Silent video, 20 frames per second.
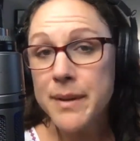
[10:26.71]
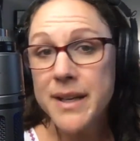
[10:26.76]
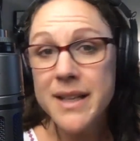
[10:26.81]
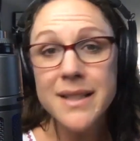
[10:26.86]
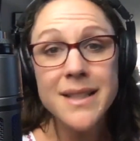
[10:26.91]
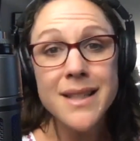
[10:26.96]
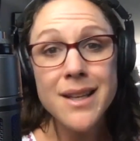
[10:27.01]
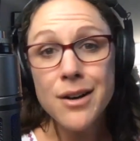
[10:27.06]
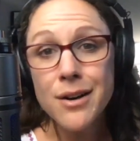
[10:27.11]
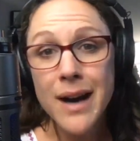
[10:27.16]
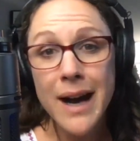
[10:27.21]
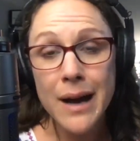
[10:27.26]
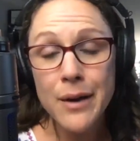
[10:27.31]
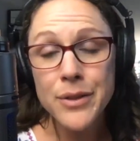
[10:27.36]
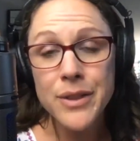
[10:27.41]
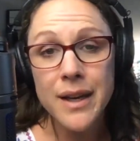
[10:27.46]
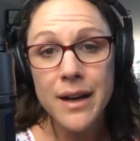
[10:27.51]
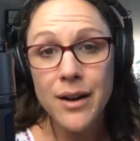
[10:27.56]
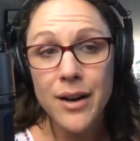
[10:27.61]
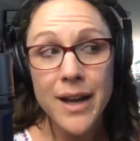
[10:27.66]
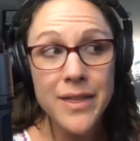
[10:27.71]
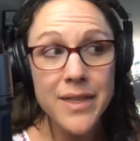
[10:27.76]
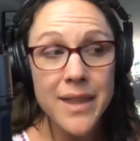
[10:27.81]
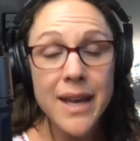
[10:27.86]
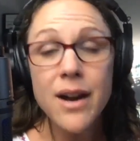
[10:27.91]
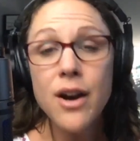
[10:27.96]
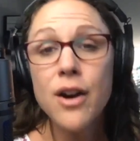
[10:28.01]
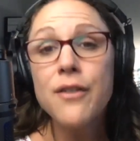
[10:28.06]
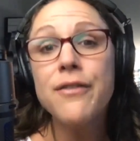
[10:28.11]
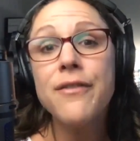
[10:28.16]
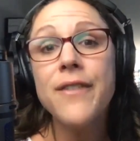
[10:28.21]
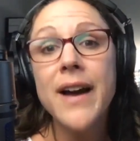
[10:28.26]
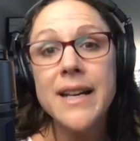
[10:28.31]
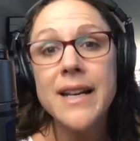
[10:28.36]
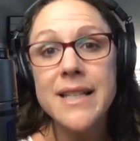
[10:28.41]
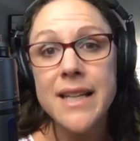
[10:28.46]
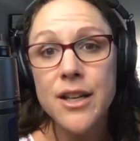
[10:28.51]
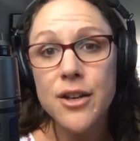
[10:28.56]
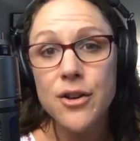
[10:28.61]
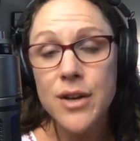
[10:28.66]
Because they're out there and they are
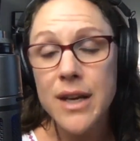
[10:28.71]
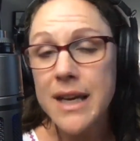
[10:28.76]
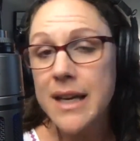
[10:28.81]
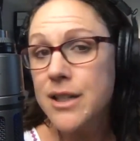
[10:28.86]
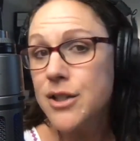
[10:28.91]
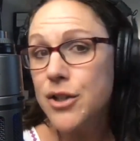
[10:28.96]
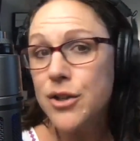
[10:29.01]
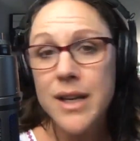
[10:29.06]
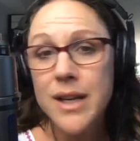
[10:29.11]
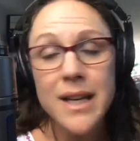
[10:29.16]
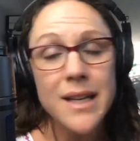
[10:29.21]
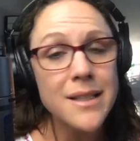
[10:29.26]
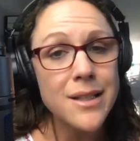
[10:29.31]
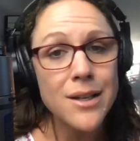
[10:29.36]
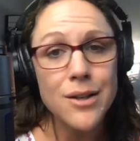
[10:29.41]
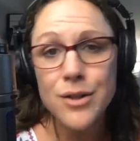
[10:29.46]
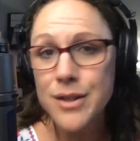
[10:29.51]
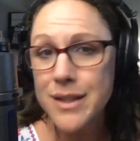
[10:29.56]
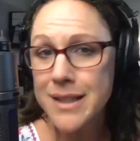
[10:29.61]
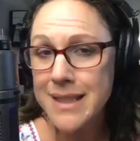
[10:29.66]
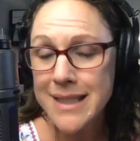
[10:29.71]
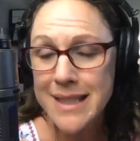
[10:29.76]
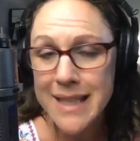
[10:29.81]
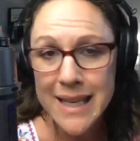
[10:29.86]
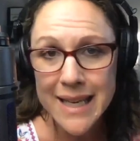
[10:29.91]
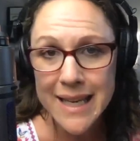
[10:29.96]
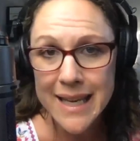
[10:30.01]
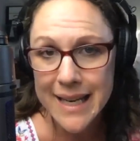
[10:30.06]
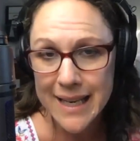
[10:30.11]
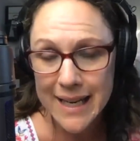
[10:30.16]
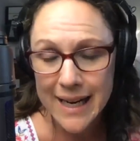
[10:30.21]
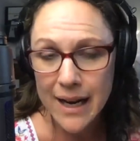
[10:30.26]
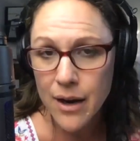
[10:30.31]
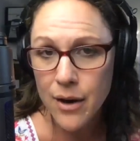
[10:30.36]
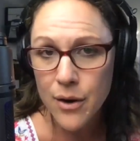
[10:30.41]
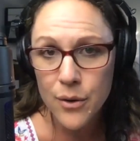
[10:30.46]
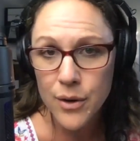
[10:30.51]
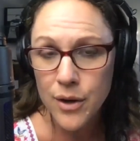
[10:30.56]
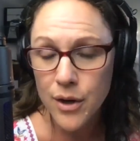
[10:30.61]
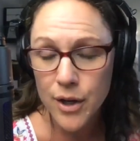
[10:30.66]
finding your kids. Your kids aren't seeking it
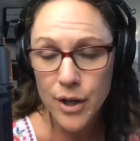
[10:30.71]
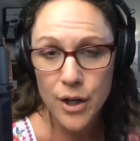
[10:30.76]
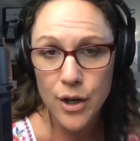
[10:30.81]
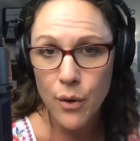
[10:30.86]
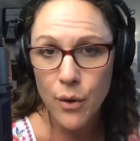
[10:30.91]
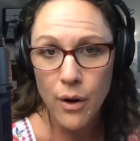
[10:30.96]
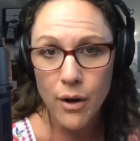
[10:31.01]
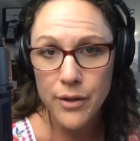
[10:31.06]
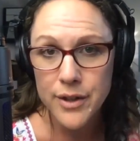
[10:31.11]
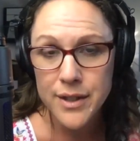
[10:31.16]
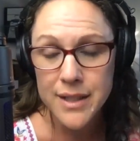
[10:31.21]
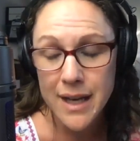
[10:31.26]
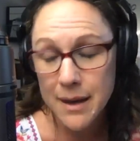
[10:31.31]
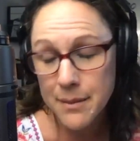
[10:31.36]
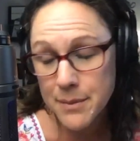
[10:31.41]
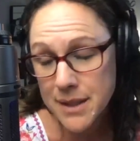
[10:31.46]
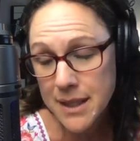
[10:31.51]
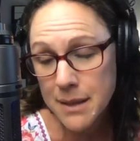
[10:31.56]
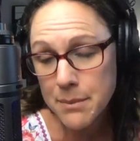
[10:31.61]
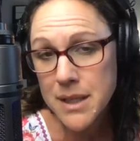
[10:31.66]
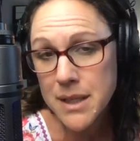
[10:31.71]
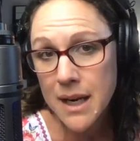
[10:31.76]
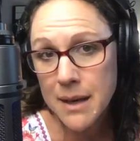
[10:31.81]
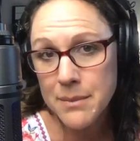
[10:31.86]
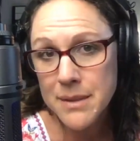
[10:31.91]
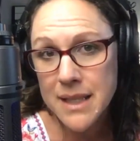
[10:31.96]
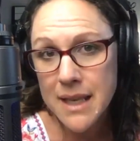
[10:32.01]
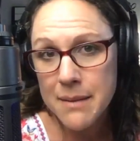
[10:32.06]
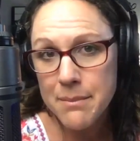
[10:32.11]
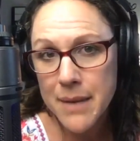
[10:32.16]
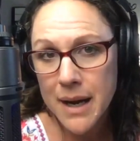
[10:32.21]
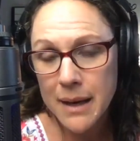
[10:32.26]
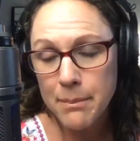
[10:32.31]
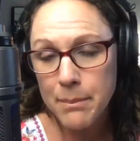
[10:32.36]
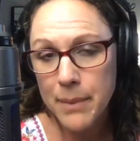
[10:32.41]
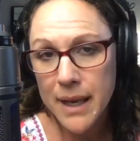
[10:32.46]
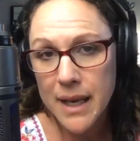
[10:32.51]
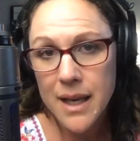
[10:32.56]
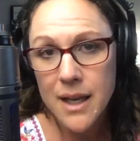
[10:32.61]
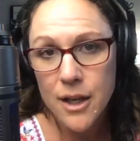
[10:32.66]
out, all the time. Sometimes they might
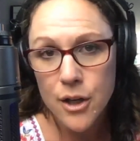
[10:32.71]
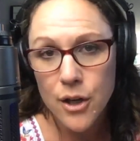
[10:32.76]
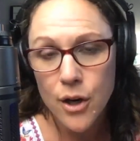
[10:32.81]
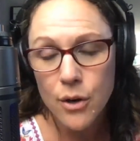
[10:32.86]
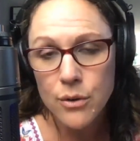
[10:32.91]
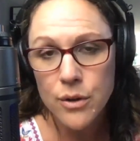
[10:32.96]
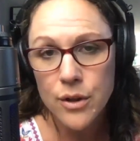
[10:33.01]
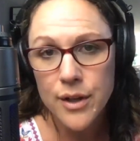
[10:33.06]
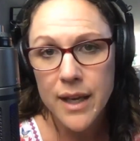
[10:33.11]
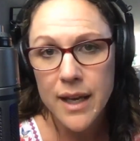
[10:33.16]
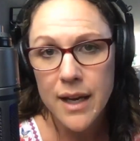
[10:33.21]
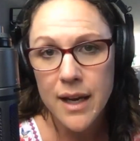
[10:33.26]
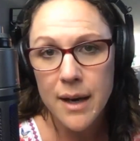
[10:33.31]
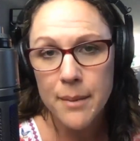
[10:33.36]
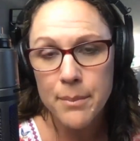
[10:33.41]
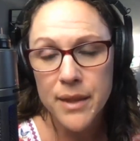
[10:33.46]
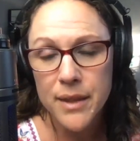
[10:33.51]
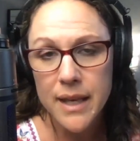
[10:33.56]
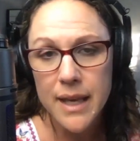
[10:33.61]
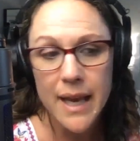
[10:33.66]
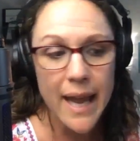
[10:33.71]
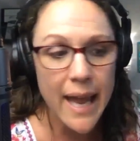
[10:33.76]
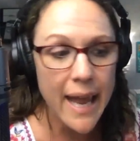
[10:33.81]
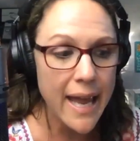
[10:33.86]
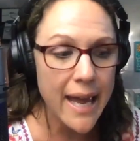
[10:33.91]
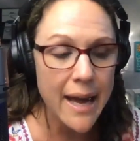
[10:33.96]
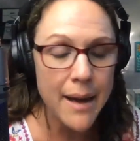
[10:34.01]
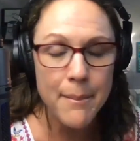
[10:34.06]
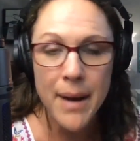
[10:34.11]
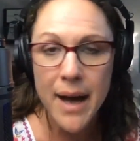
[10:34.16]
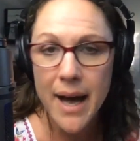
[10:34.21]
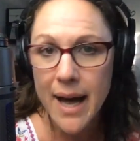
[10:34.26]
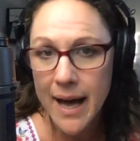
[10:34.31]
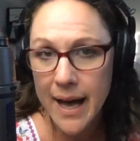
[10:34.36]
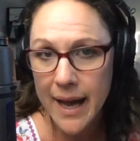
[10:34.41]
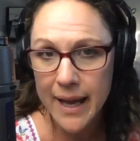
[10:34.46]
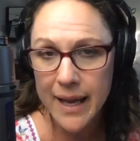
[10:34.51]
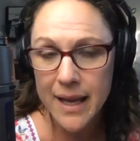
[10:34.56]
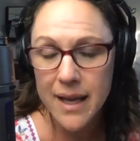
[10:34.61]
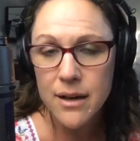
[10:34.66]
be, looking up the am
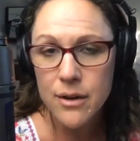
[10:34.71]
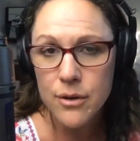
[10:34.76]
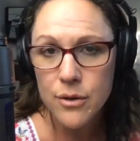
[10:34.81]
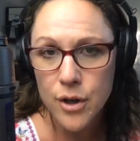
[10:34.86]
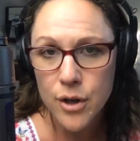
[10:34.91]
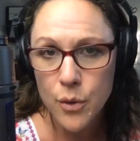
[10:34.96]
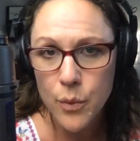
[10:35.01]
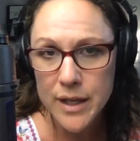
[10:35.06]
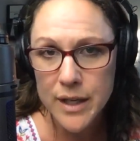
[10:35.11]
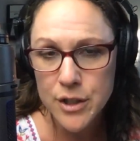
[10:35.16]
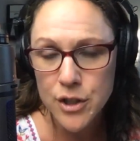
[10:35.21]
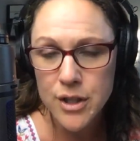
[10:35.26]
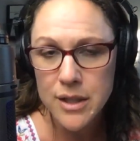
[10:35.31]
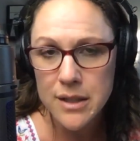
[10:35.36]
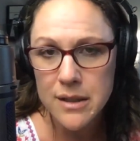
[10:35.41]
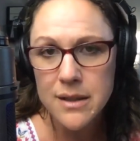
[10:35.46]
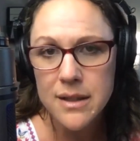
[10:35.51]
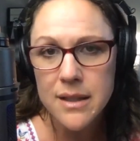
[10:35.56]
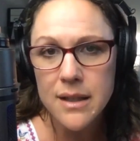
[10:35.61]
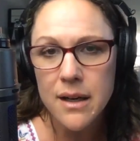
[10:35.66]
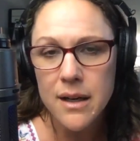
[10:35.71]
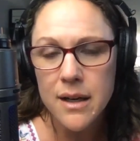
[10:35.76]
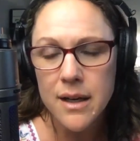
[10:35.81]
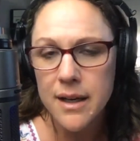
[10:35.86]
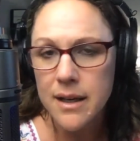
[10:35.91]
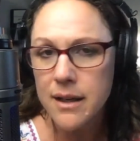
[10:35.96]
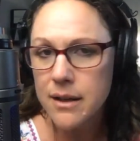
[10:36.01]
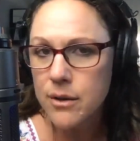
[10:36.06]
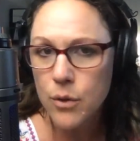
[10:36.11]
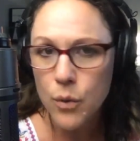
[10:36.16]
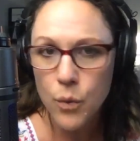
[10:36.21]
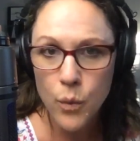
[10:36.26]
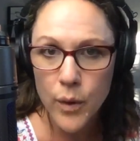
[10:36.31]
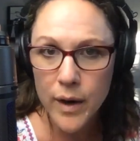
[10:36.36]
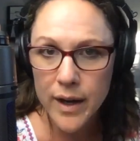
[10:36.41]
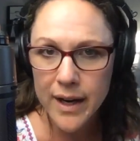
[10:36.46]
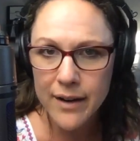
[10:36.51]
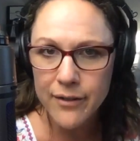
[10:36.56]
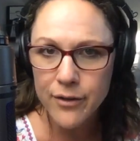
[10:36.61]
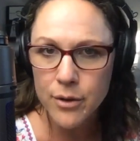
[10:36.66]
I or questions on
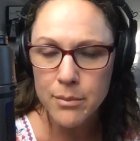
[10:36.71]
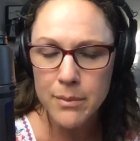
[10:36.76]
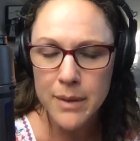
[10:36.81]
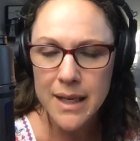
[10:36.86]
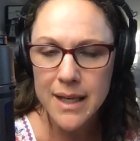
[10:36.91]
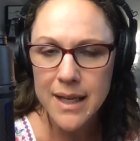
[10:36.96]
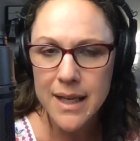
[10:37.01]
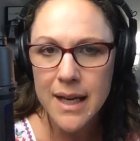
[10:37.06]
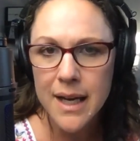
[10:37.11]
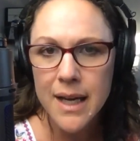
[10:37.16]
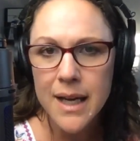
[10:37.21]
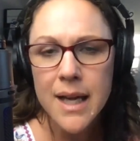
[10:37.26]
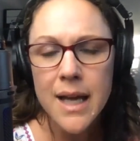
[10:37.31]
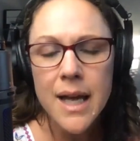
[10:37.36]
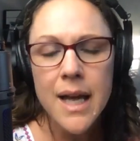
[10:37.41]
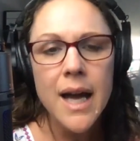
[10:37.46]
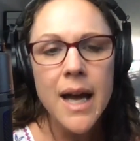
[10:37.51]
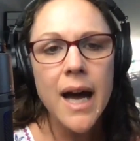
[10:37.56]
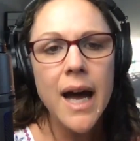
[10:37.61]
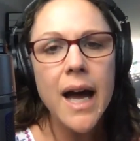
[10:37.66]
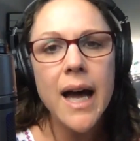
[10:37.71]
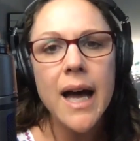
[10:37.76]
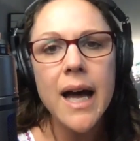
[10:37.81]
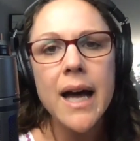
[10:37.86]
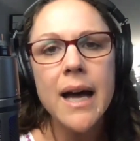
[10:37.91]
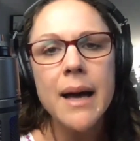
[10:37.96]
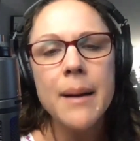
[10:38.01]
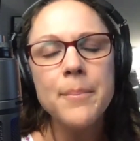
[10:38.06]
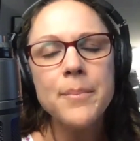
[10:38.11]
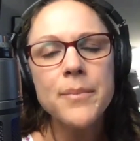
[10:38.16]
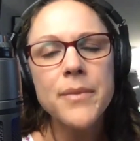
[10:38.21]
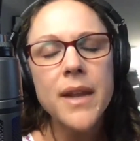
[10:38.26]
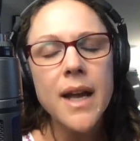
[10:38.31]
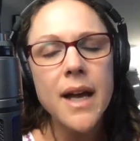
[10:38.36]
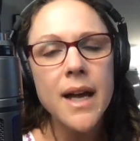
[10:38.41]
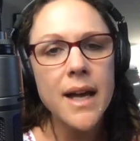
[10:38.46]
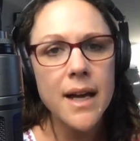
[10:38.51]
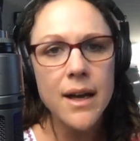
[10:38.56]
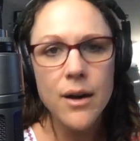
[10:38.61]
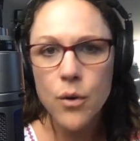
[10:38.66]
whatever media
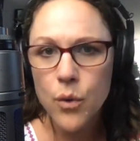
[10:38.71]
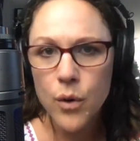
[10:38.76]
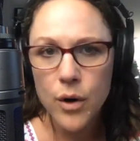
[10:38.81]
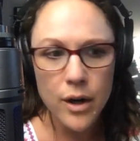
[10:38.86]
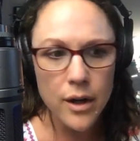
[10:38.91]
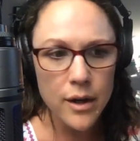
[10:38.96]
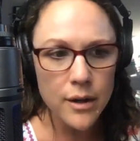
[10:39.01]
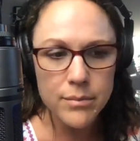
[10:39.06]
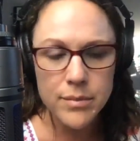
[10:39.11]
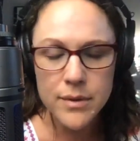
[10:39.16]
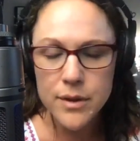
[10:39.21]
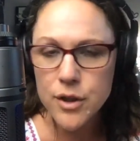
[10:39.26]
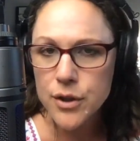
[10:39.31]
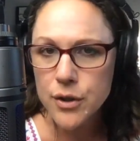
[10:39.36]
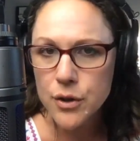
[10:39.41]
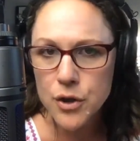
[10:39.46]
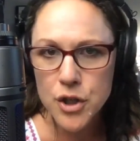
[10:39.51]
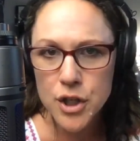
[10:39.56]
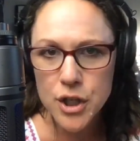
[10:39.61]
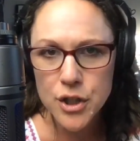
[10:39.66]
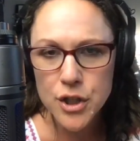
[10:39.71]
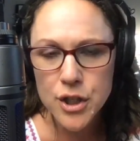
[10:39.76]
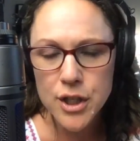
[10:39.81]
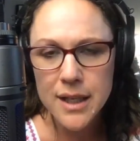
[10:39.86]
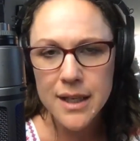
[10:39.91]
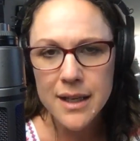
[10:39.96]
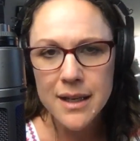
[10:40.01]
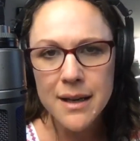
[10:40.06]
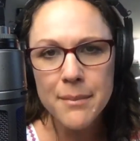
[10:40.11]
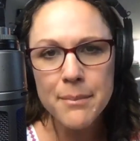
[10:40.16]
or search engine.